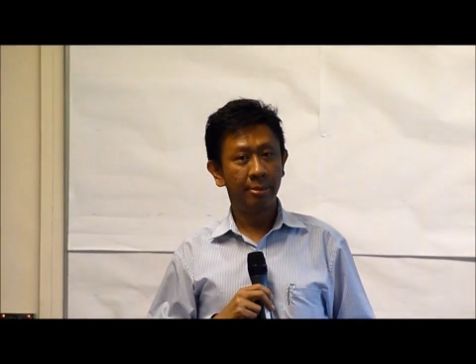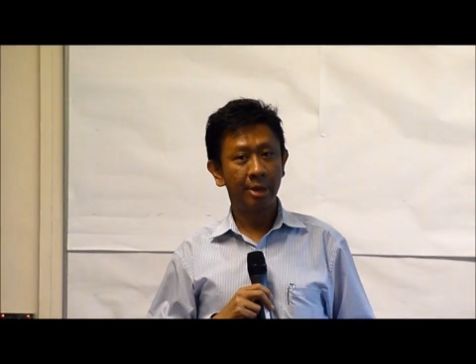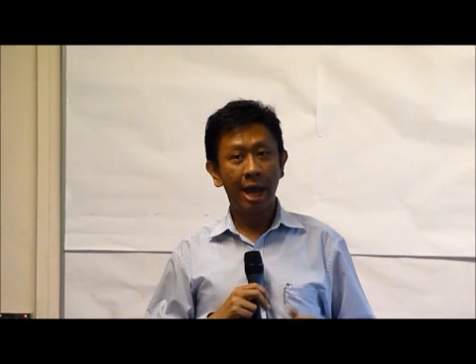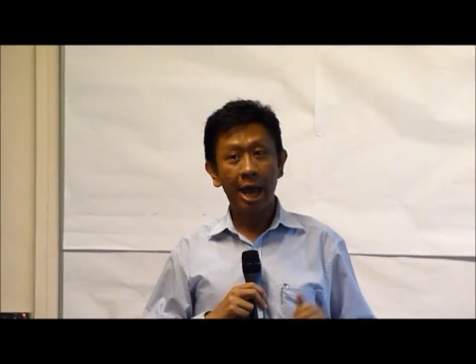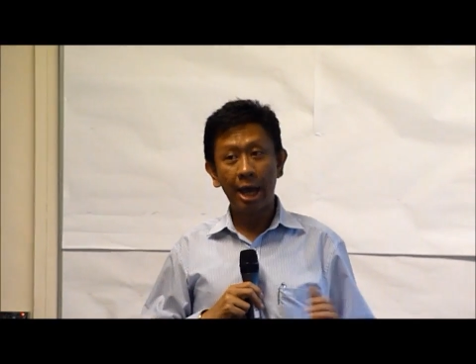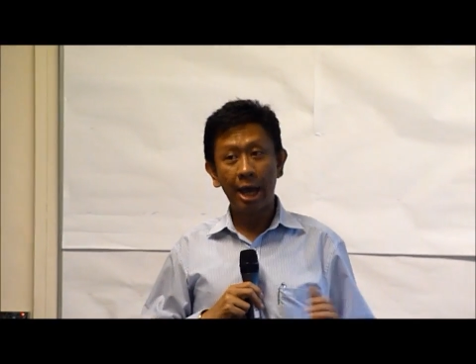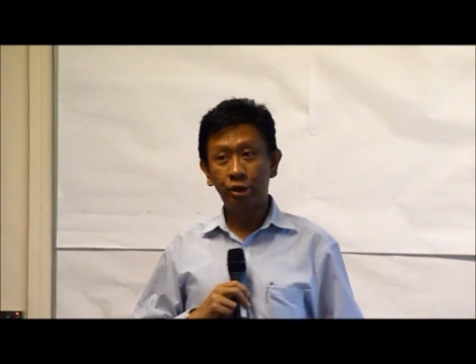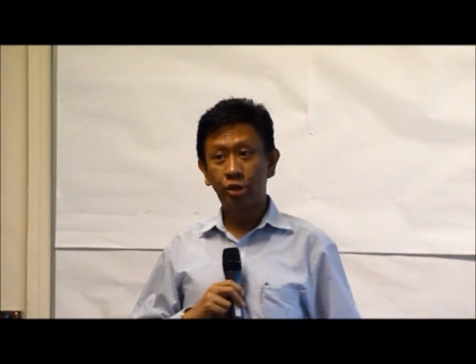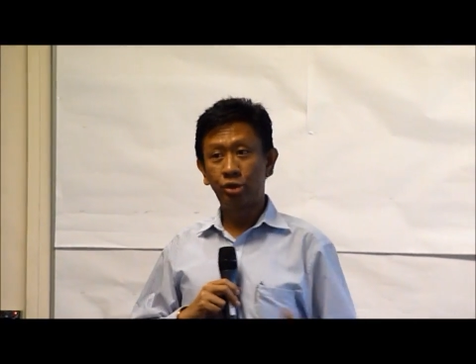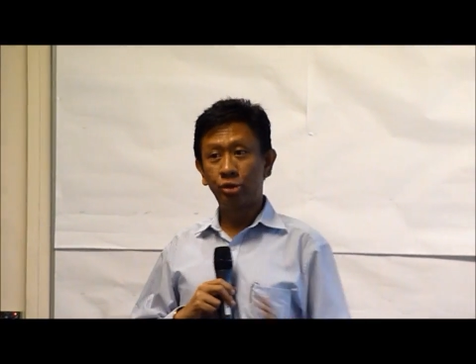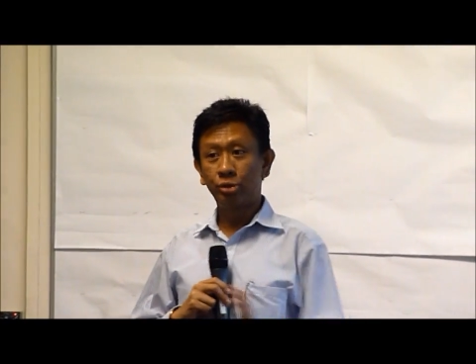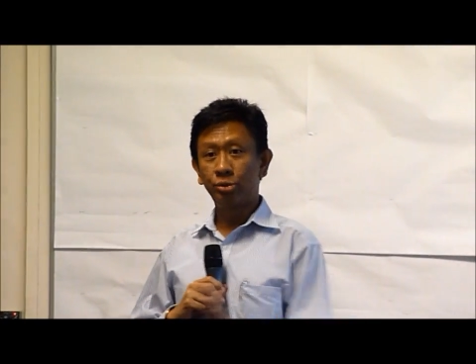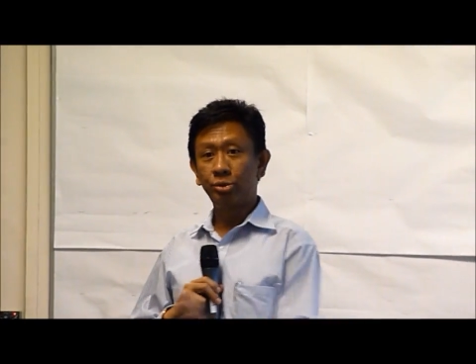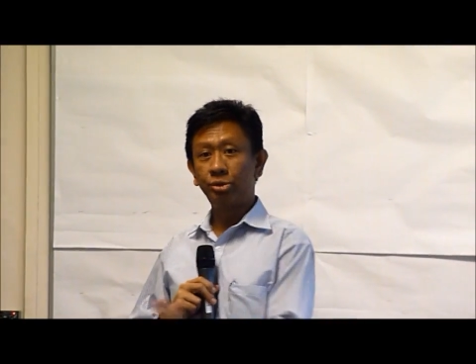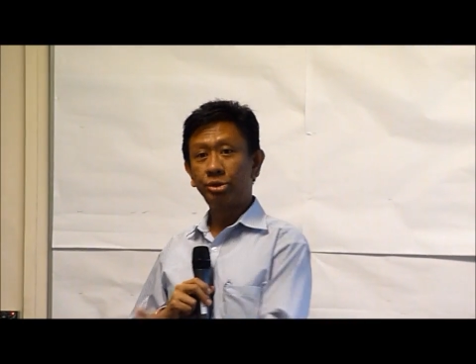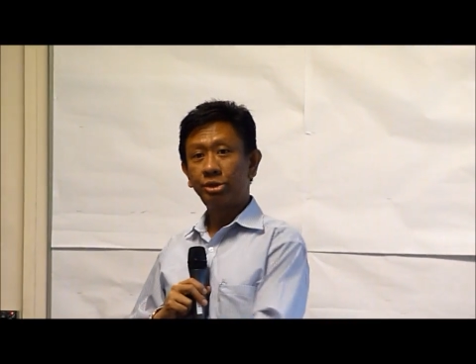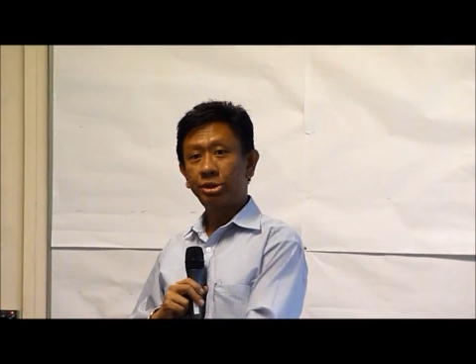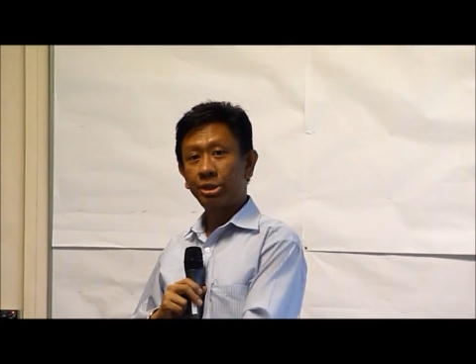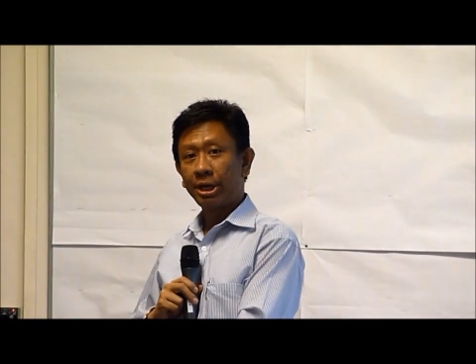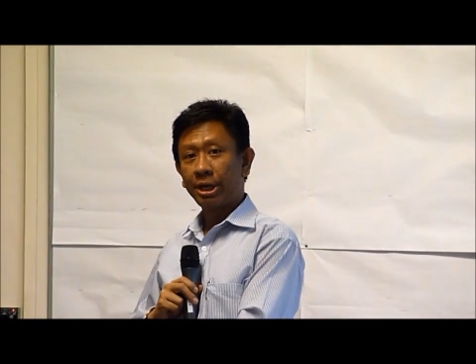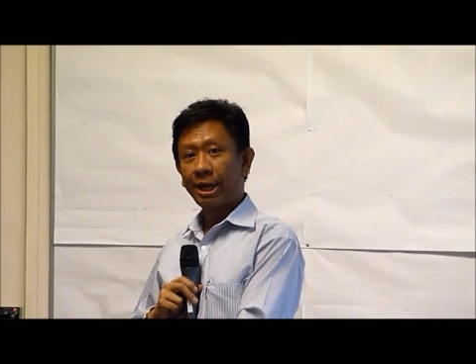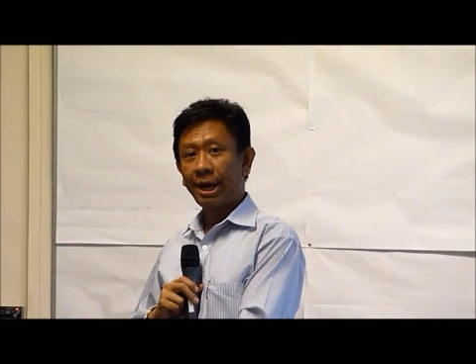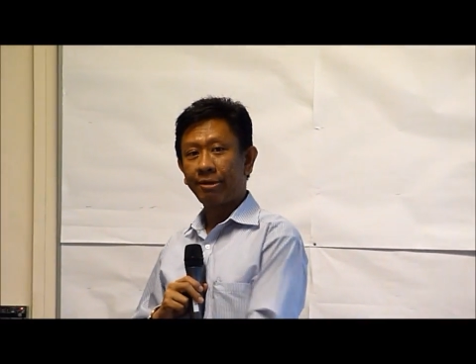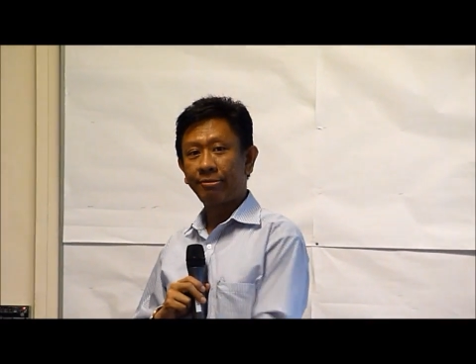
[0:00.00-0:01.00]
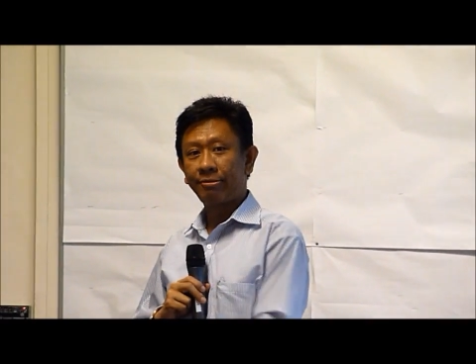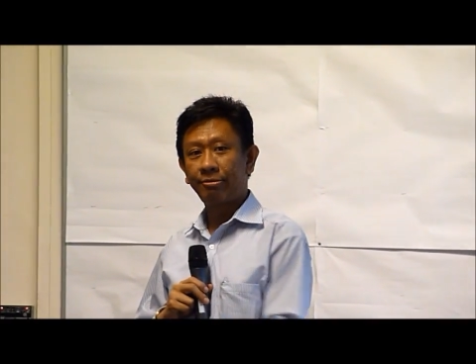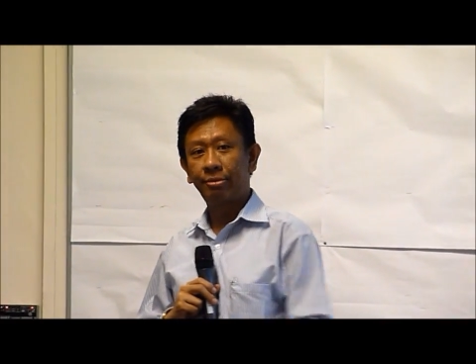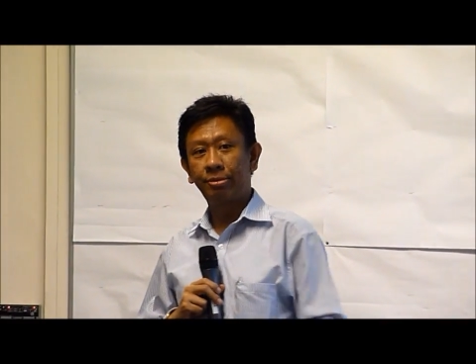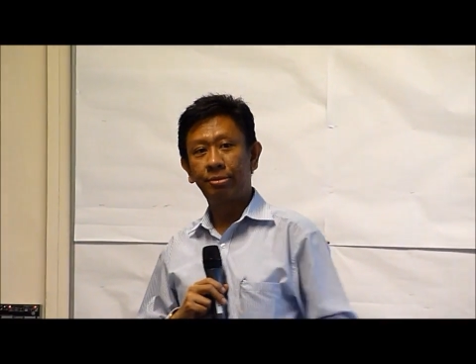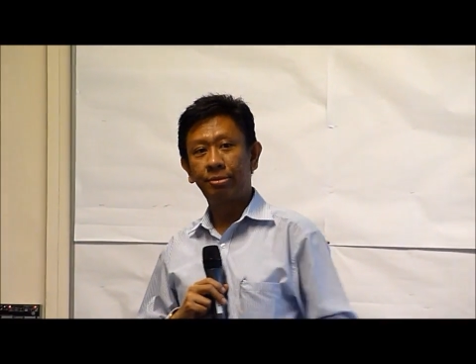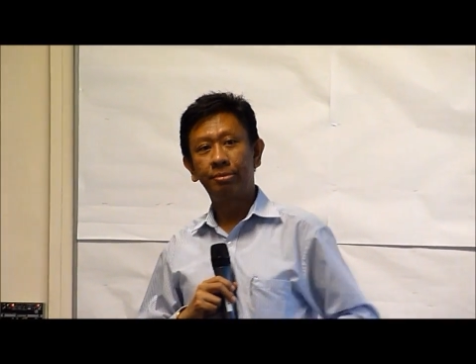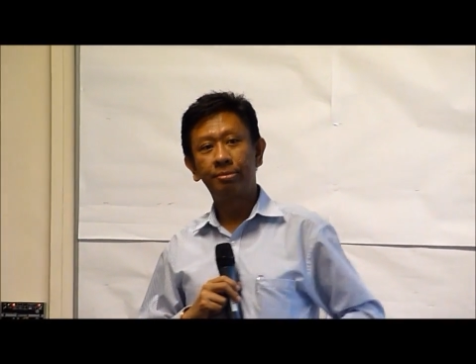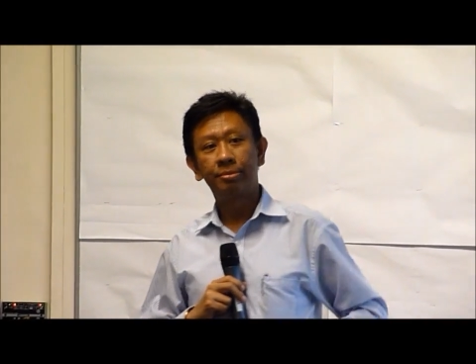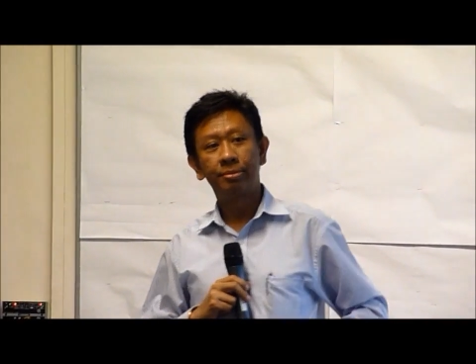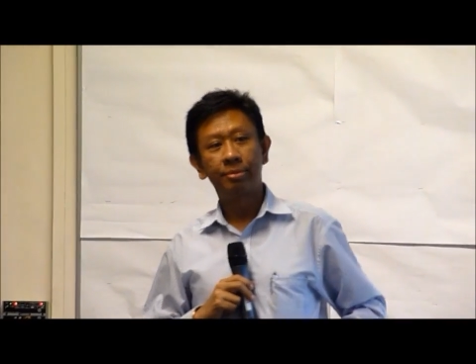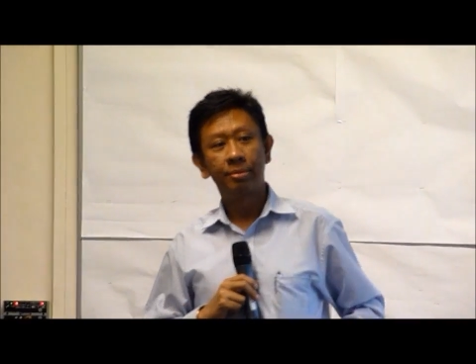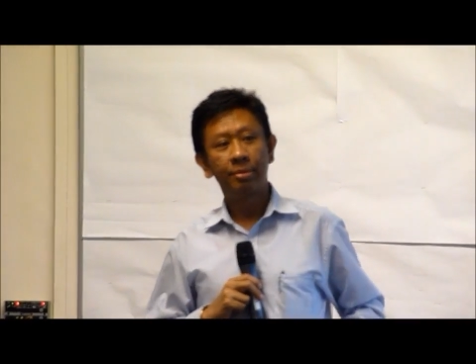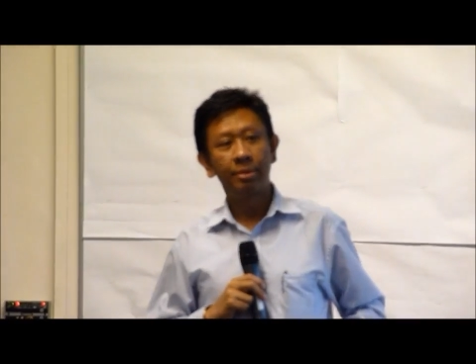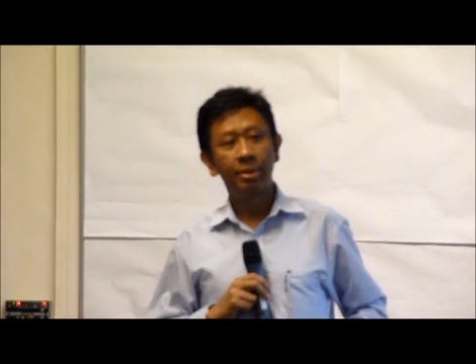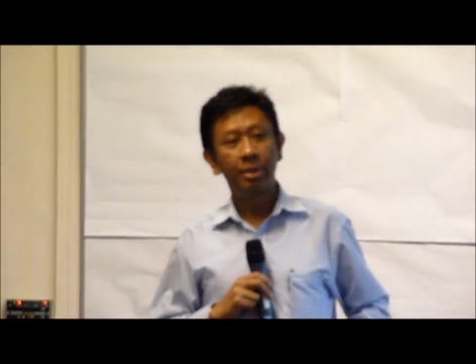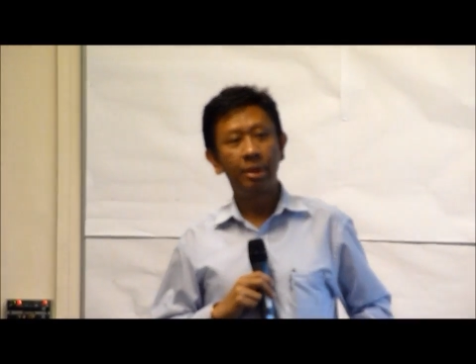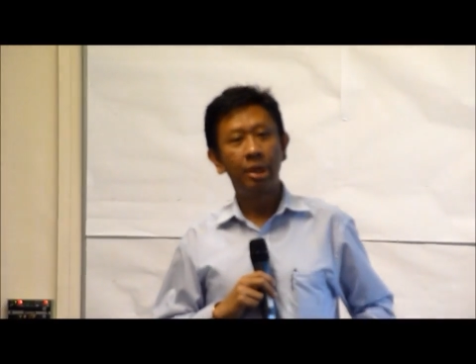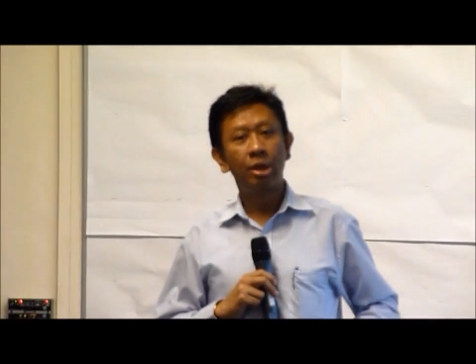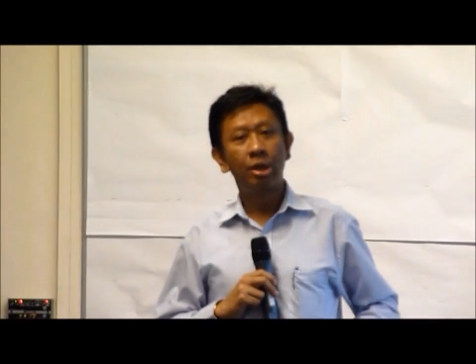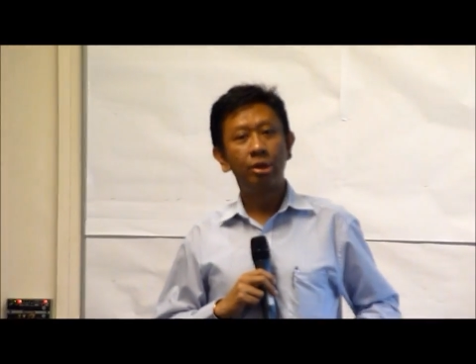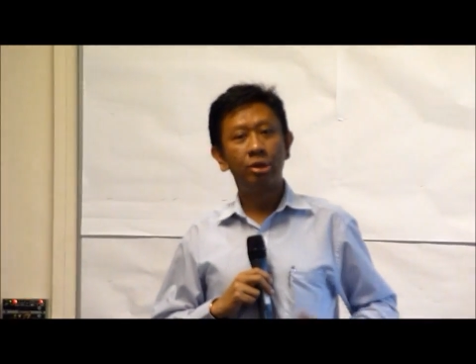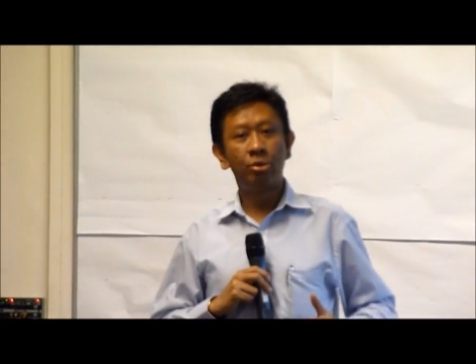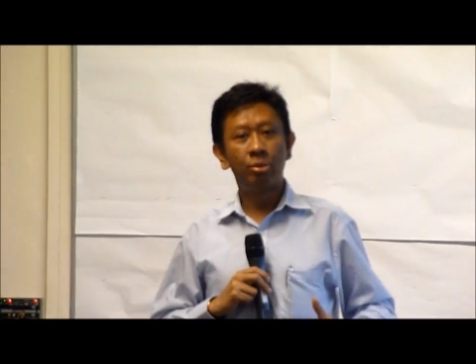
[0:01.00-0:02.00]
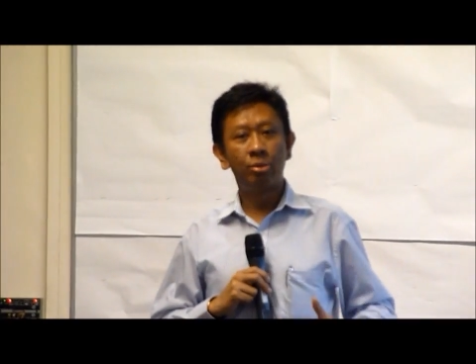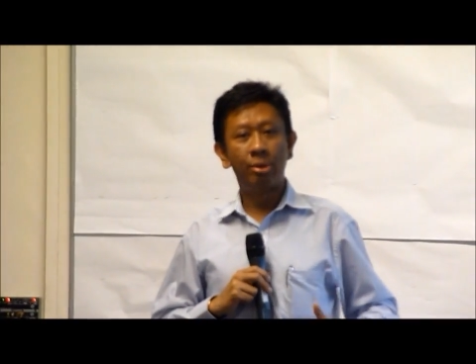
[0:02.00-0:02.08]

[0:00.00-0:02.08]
I chose Carrefour, the